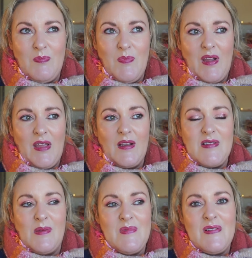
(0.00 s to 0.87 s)
bring in,
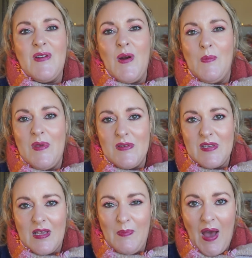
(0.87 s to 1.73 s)
because I'm doing her
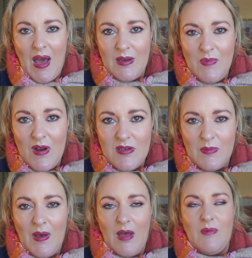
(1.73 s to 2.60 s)
musical panning
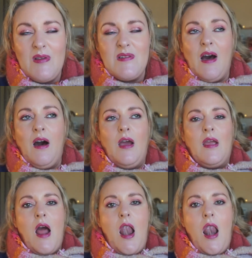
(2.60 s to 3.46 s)
project pan, which
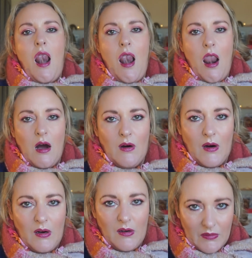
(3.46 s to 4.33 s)
I
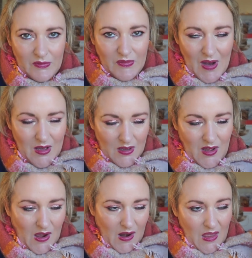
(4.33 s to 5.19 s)
love.
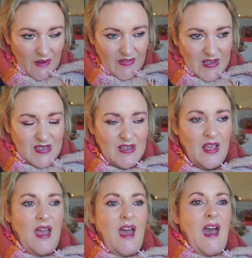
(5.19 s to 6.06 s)
I love it.
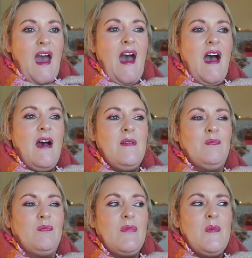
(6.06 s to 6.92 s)

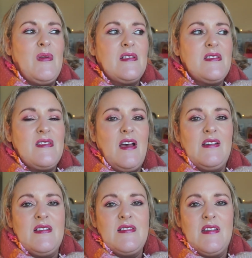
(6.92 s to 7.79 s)
But I
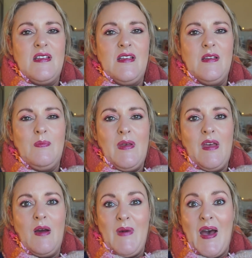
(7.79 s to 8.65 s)
decided to
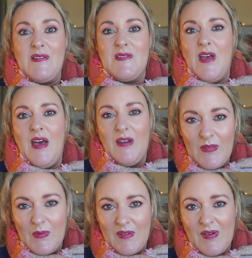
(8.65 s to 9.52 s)
pay homage to
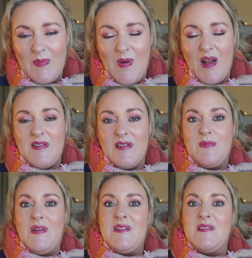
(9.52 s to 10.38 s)
another one of her
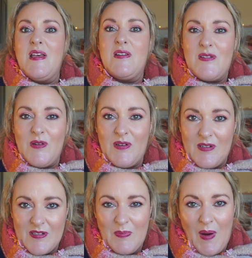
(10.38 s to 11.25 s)
projects, which is Show
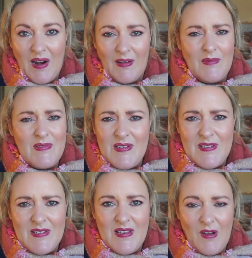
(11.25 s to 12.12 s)
Your Sparkle, which I
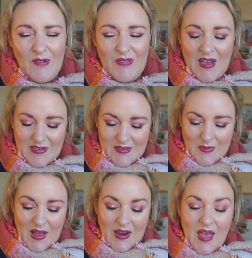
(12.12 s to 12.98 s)
just love that as
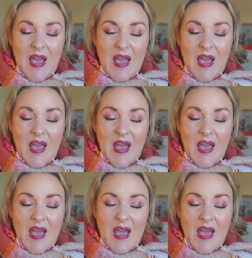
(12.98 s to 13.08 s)
well.